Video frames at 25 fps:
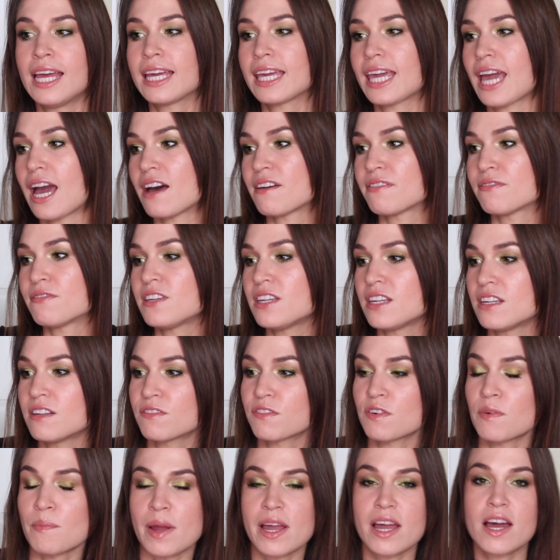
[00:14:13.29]
caffeine
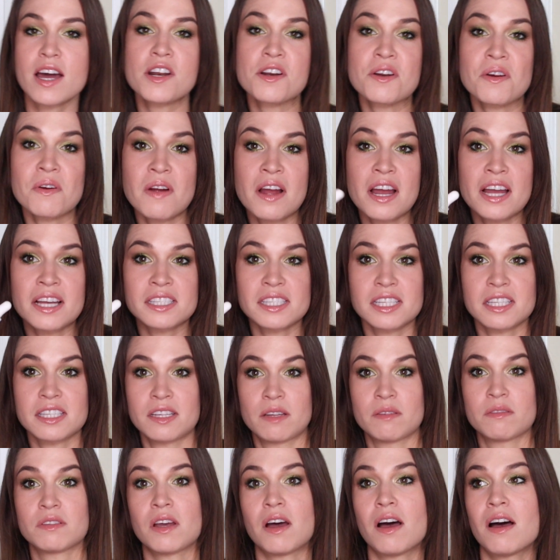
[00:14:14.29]
for my under eyes, that
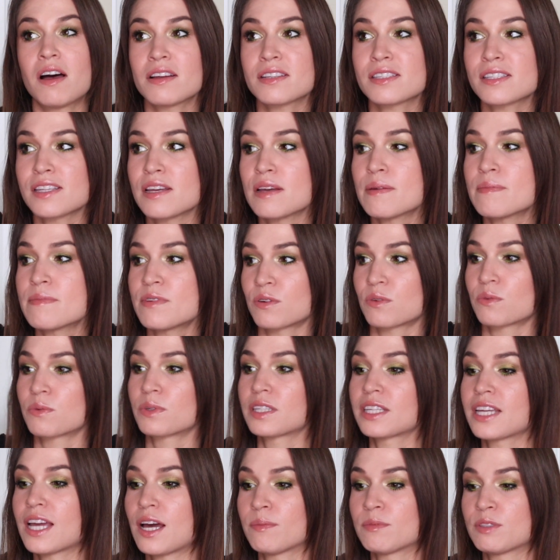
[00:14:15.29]
sounds awesome, and it'll
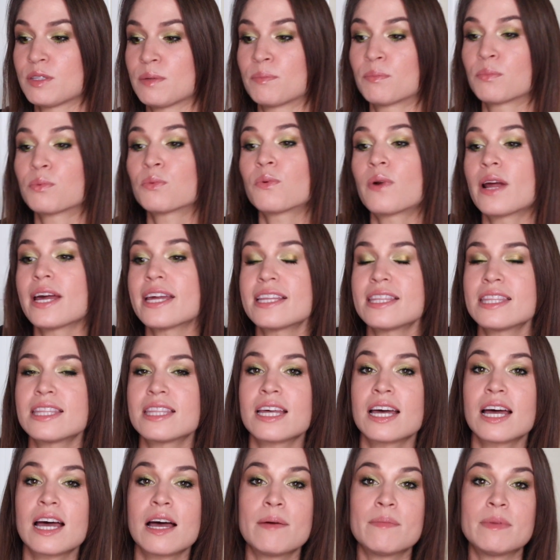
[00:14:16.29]
really help to brighten
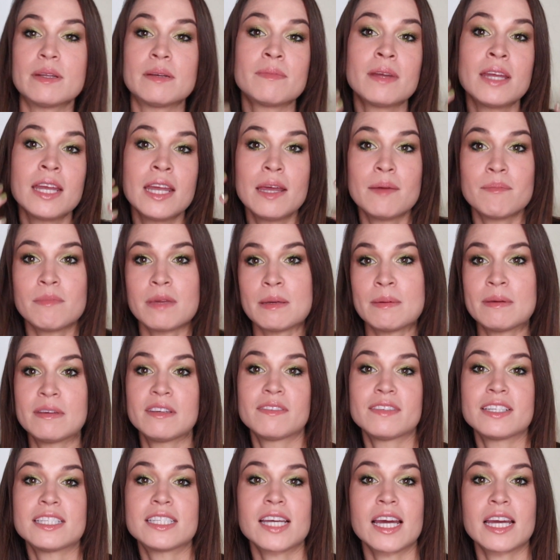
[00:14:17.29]
them and maybe
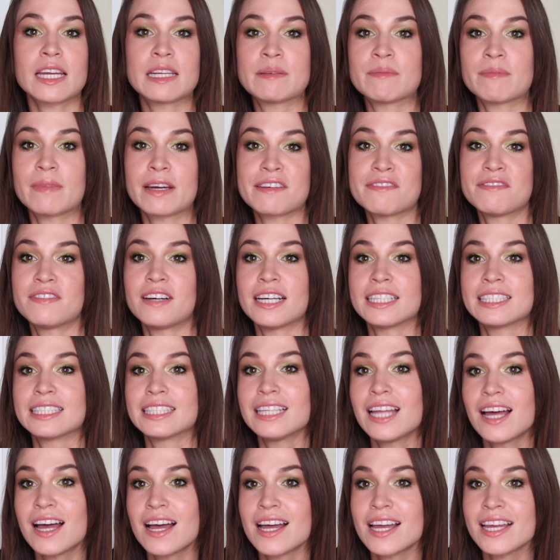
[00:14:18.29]
even tighten my fine
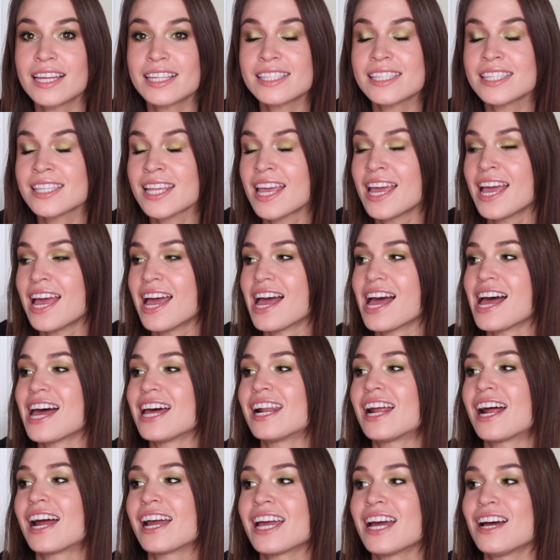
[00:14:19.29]
lines.
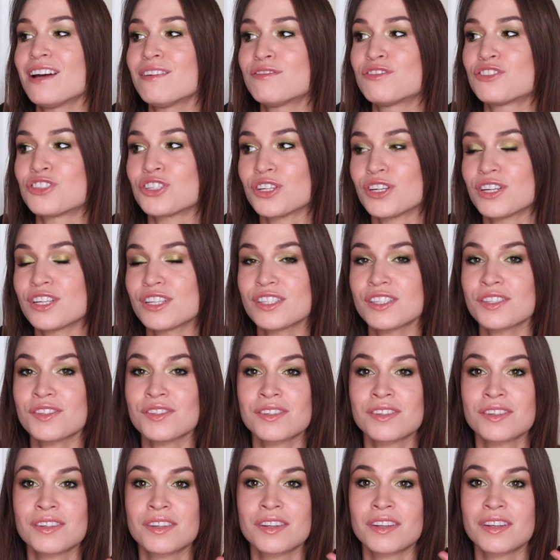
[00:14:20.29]
And I have
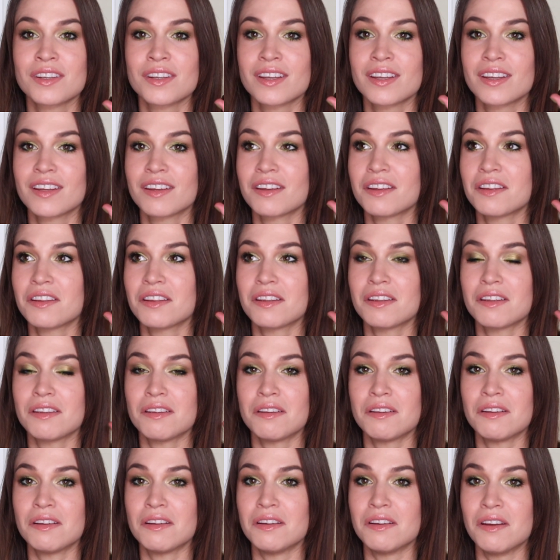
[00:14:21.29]
just
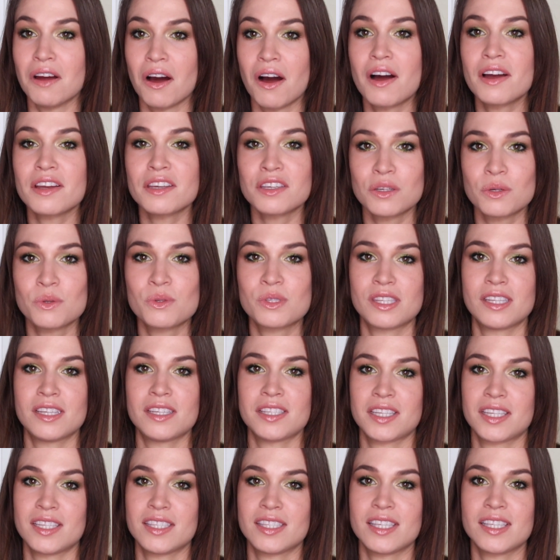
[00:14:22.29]
not use
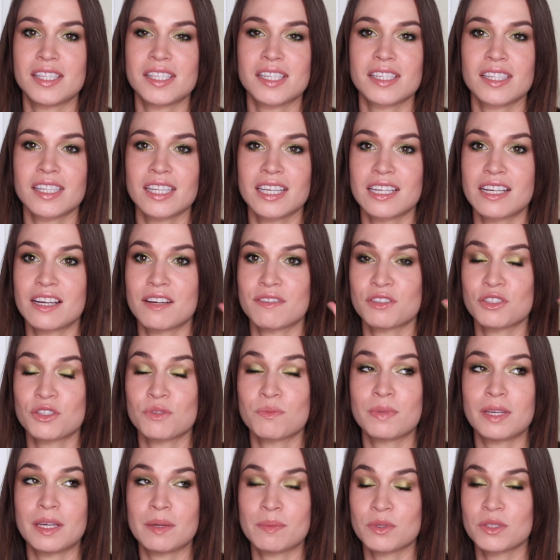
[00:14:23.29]
this consistently enough to
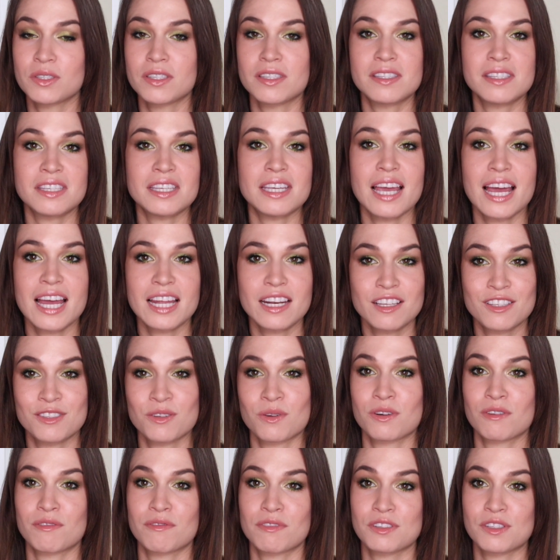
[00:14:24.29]
be able to see any
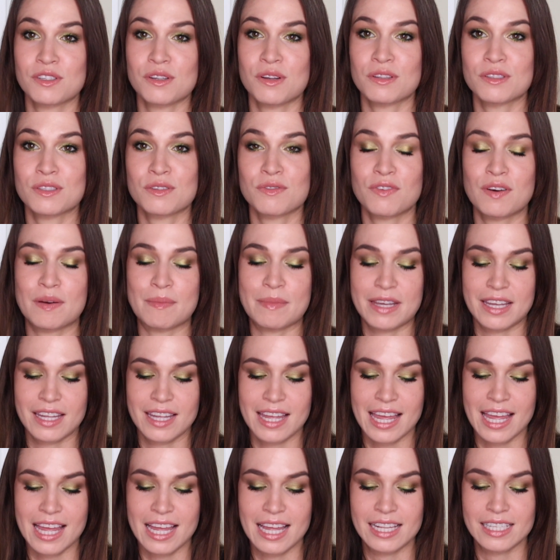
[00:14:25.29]
sort of results from it,
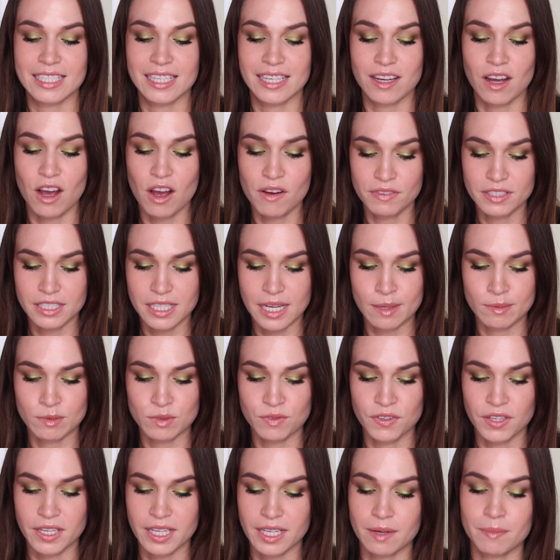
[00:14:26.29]
and I oftentimes
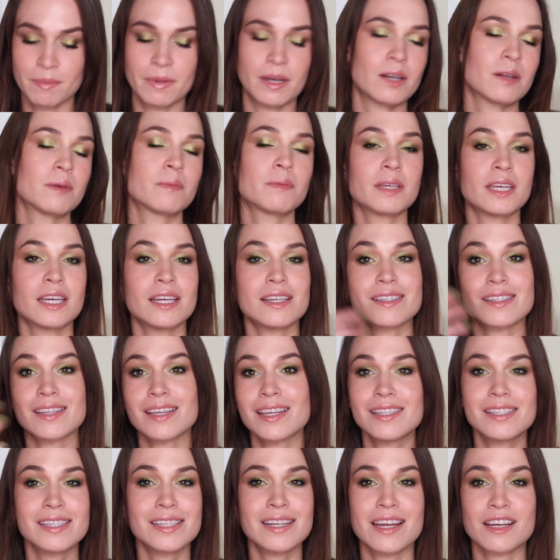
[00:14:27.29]
forget about it because
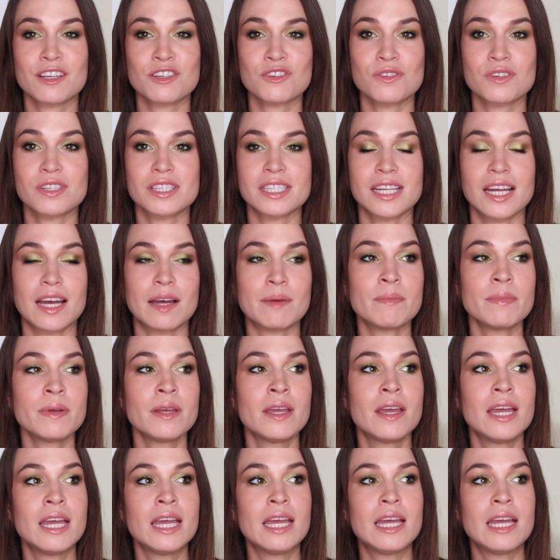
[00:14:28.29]
it's an extra step.